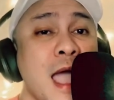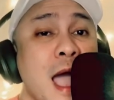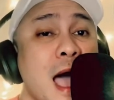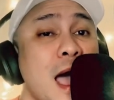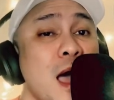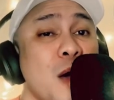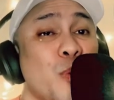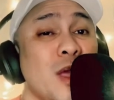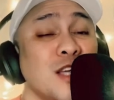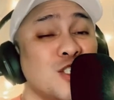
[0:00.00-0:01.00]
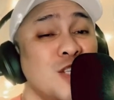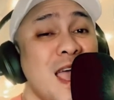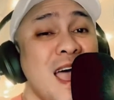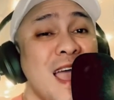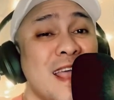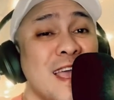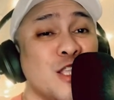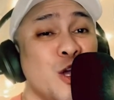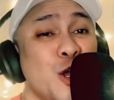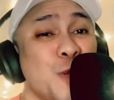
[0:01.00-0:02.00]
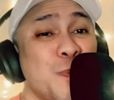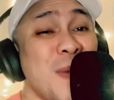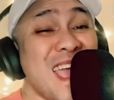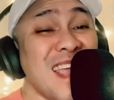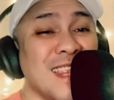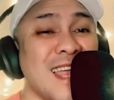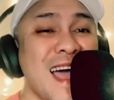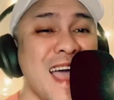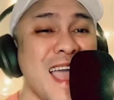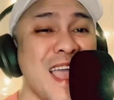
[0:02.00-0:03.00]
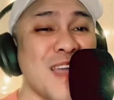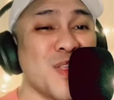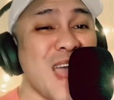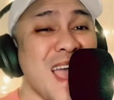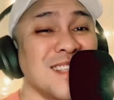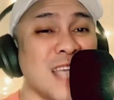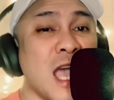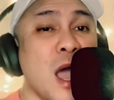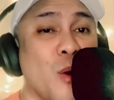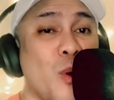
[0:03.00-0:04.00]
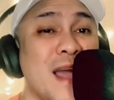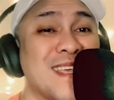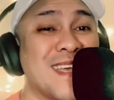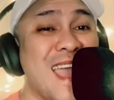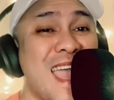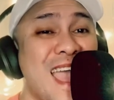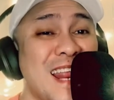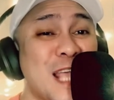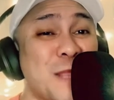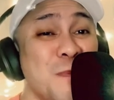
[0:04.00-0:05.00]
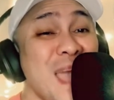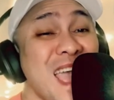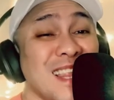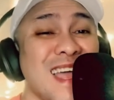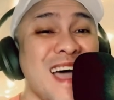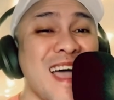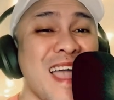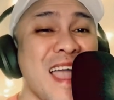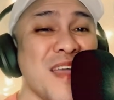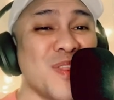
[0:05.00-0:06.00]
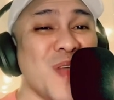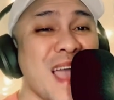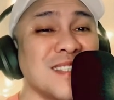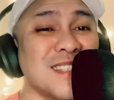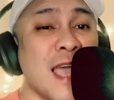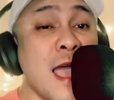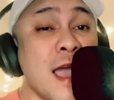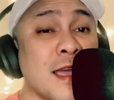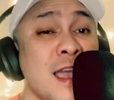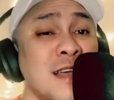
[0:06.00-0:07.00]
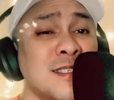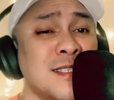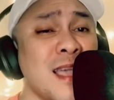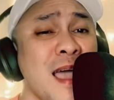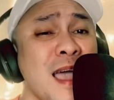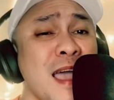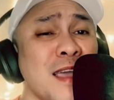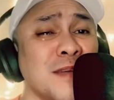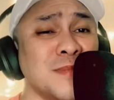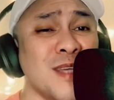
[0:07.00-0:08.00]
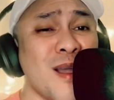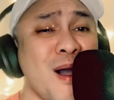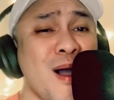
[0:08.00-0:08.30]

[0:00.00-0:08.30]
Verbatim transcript: I wish that it could be like that. Why can't it be like that? Cause I'm yours.